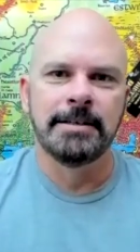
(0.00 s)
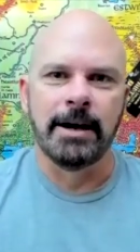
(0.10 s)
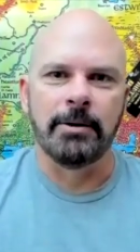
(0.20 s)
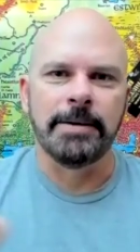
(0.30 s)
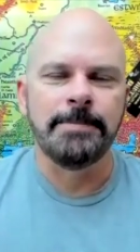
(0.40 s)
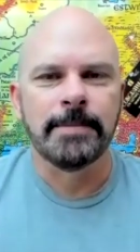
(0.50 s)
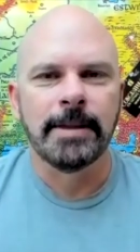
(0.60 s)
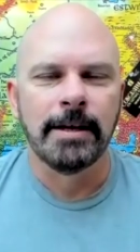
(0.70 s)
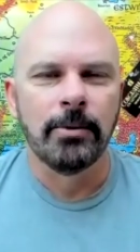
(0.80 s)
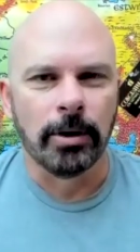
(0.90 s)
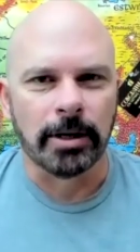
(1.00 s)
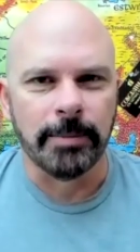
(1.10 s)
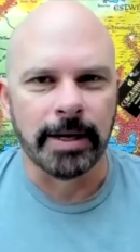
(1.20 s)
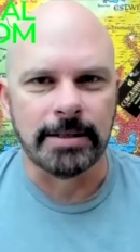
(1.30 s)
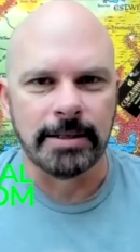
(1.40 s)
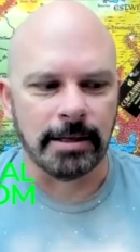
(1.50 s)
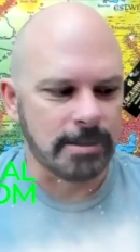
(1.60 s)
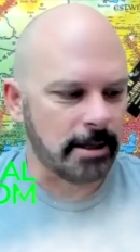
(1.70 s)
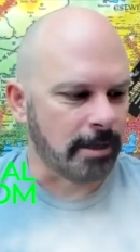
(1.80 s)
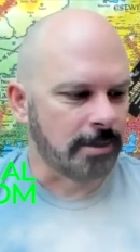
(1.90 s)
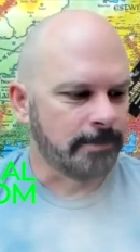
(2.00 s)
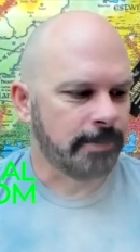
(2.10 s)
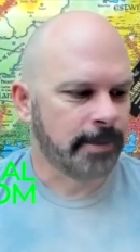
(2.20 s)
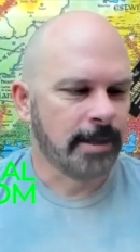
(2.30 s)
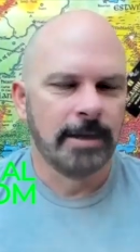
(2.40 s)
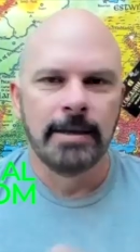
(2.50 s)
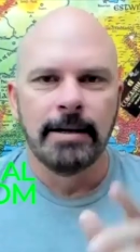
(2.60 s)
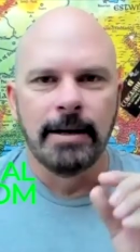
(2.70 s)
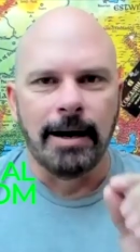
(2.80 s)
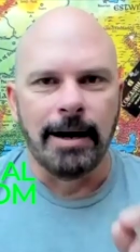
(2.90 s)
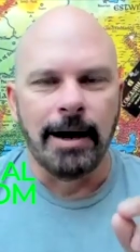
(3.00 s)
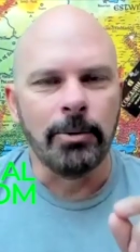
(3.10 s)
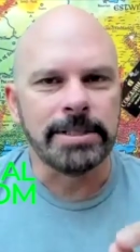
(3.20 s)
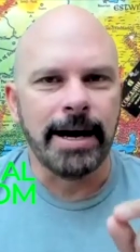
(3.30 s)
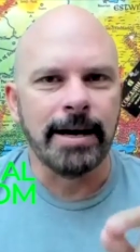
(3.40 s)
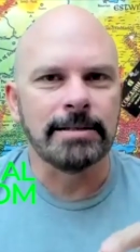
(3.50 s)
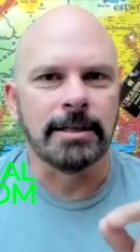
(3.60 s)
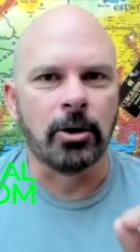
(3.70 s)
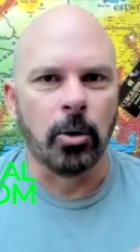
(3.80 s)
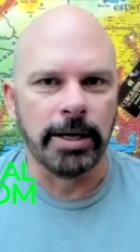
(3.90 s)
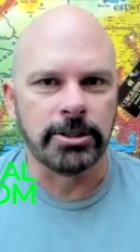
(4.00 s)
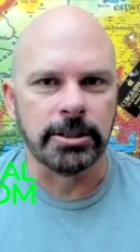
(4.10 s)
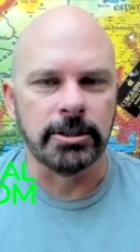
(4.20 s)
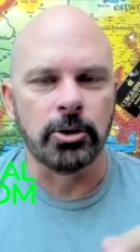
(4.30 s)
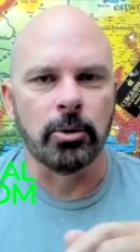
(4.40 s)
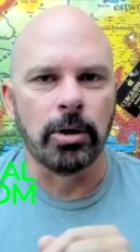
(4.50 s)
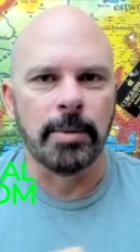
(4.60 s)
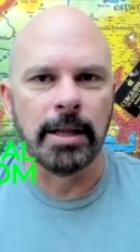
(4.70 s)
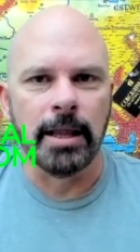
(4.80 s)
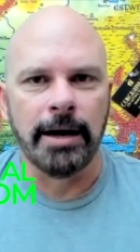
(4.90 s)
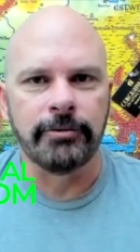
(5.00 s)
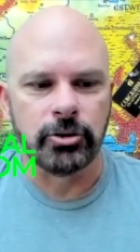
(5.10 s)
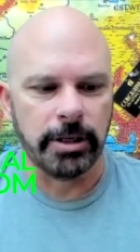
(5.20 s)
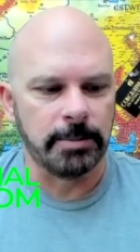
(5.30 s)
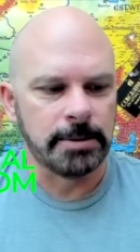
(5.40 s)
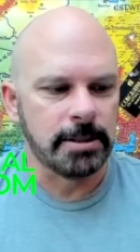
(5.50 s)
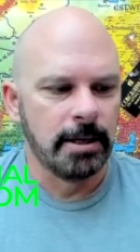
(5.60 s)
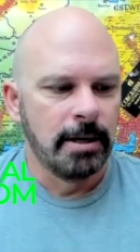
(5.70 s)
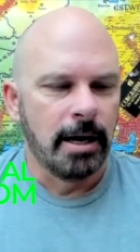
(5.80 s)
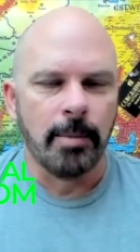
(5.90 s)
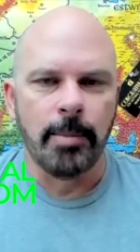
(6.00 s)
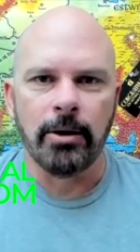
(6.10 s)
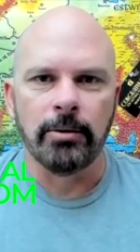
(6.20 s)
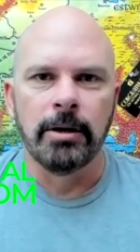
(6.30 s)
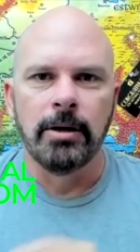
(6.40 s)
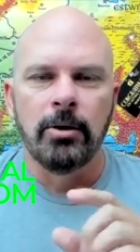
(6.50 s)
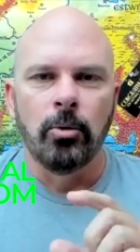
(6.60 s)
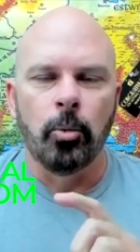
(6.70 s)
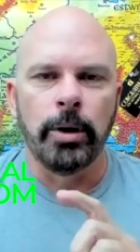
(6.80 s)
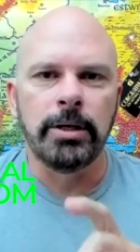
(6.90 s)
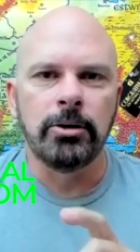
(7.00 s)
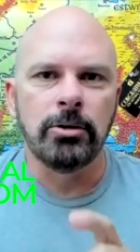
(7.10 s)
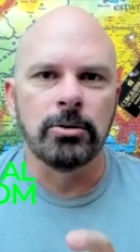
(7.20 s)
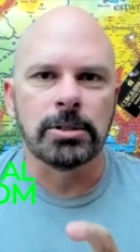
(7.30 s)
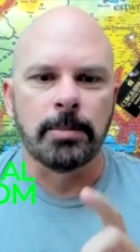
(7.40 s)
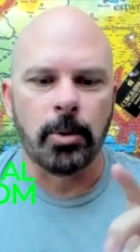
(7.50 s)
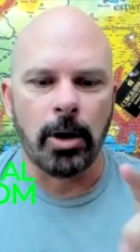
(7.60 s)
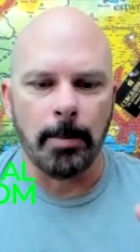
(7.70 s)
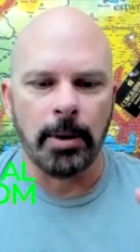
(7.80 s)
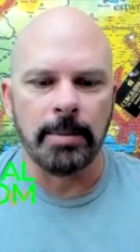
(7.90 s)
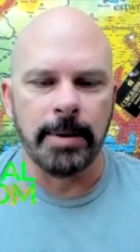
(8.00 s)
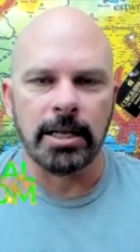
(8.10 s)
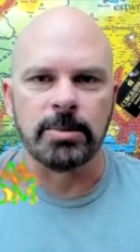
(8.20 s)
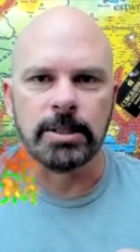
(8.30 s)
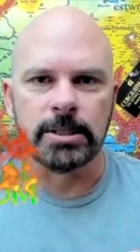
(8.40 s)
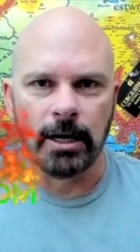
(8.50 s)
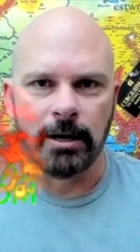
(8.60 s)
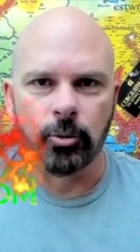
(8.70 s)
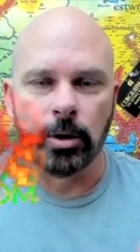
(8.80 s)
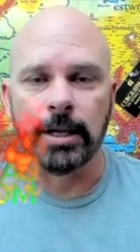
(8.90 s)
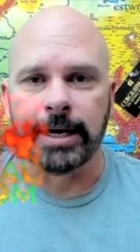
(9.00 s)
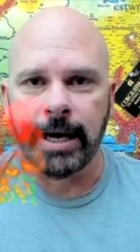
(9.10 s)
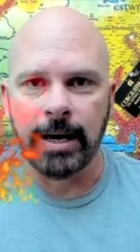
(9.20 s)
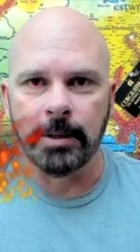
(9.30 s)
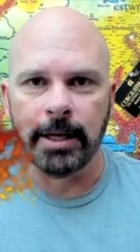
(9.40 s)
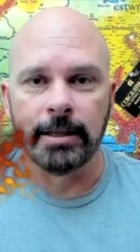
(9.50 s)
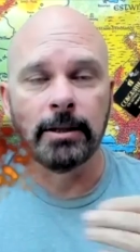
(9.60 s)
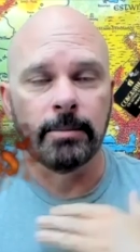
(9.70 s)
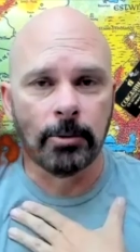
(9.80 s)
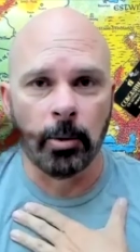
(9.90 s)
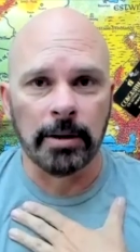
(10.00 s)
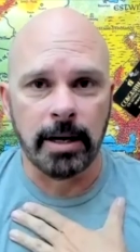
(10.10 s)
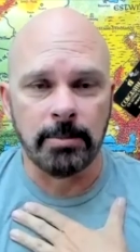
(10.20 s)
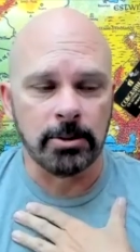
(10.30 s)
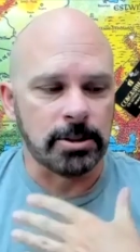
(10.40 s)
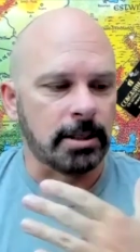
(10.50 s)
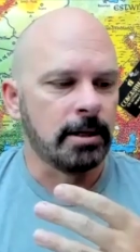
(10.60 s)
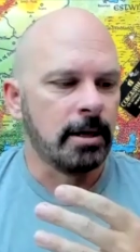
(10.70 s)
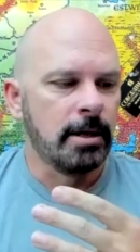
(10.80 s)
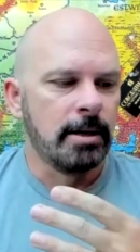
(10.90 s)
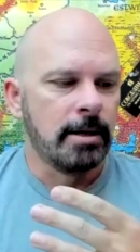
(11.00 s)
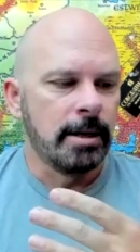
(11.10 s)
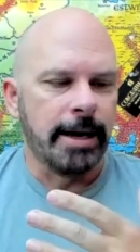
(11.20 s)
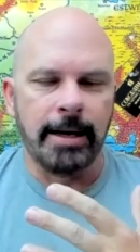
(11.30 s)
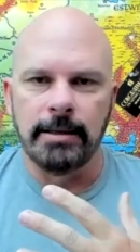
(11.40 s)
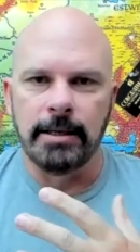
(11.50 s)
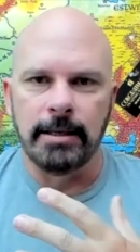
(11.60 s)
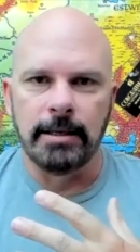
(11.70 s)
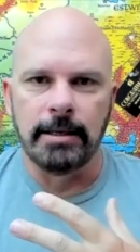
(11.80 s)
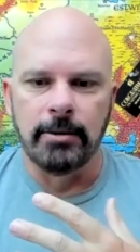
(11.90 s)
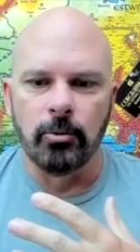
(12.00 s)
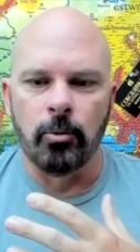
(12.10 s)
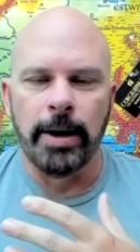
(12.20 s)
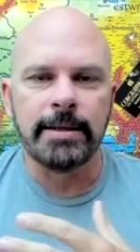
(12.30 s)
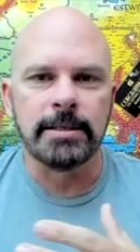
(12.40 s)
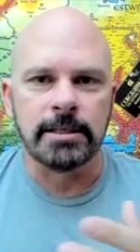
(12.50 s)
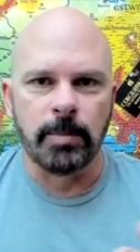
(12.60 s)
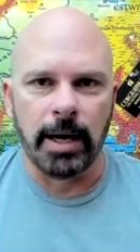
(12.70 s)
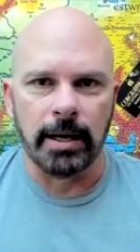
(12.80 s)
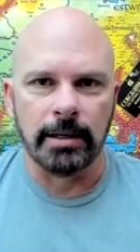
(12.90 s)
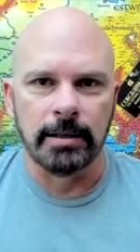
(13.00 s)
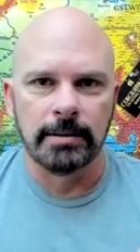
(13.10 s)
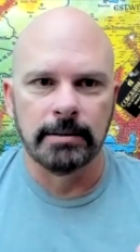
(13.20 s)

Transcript: Howdy. Welcome back to Dion Talk. I was asked a question during one of my live streams about when you use a property management software like Hemlane, the one that I'm using, and the rent is paid,